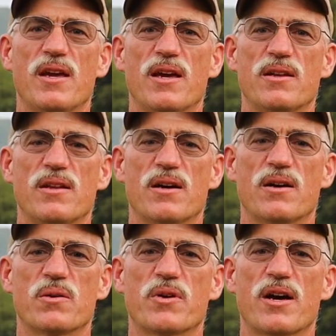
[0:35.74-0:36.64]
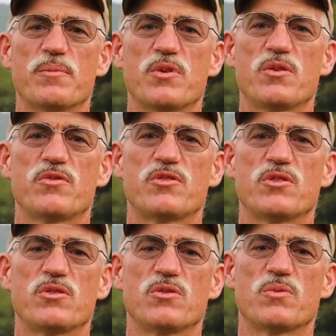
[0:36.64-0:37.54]
And when I moved
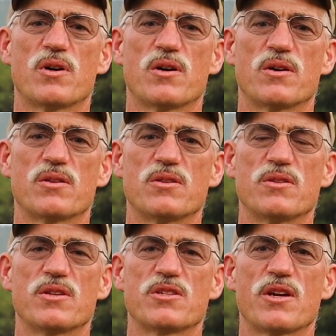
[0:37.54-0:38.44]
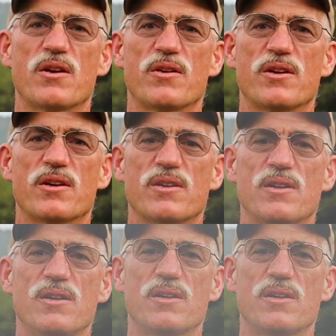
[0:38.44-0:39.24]
to this area